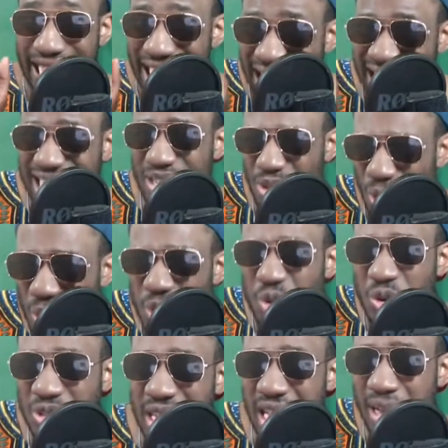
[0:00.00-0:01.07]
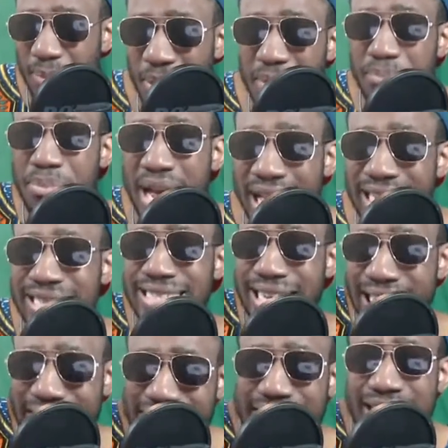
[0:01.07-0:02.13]
And it also doesn't help when Bayern
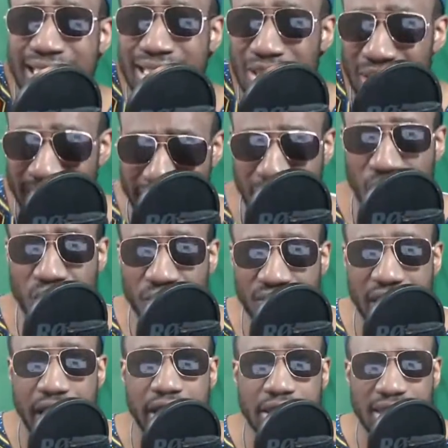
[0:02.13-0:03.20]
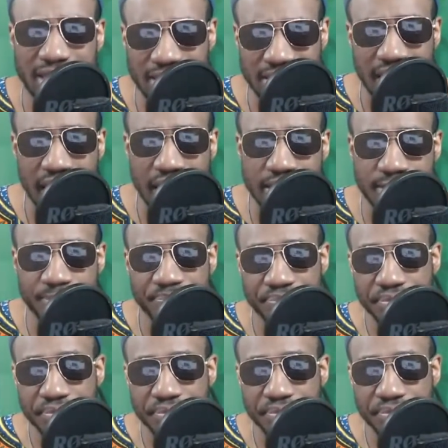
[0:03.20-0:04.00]
take a lot of their stars.